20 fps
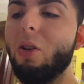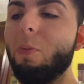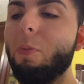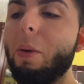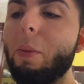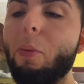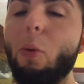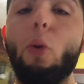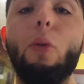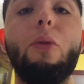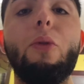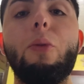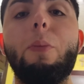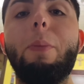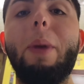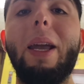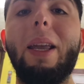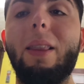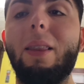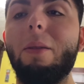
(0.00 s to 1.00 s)
people over
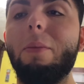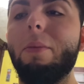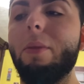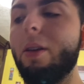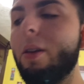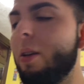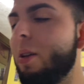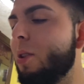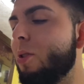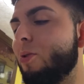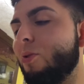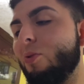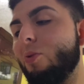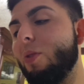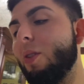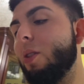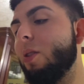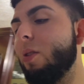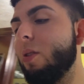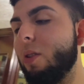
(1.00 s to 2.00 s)
bake them, so they,
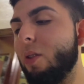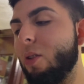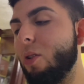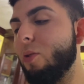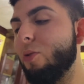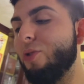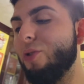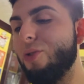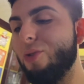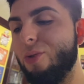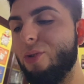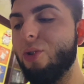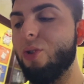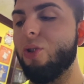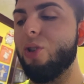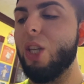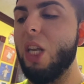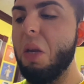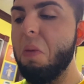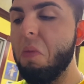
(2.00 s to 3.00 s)
you know, just
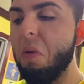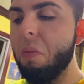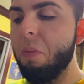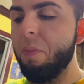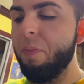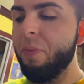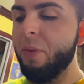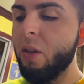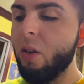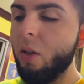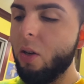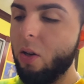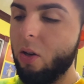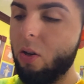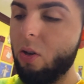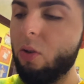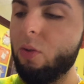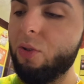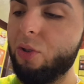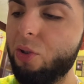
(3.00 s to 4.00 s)
steam them. You
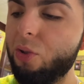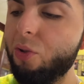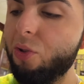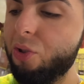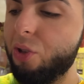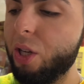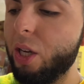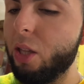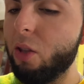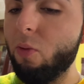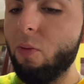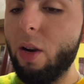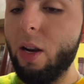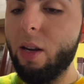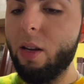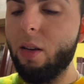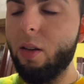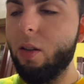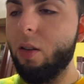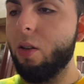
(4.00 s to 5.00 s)
know, as soon as you get the right
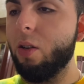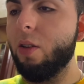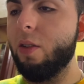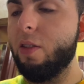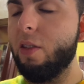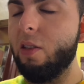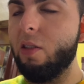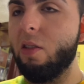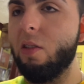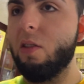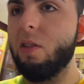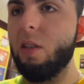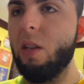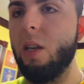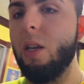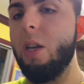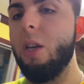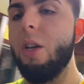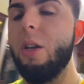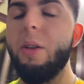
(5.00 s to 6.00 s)
consistency,
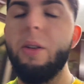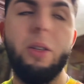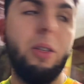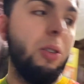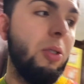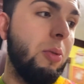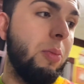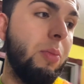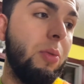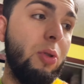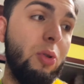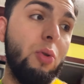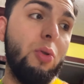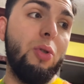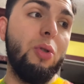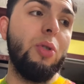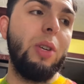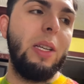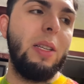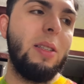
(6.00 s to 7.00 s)
you
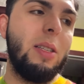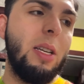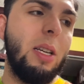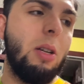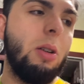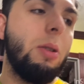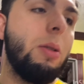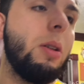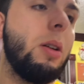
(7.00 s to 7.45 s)
can tell.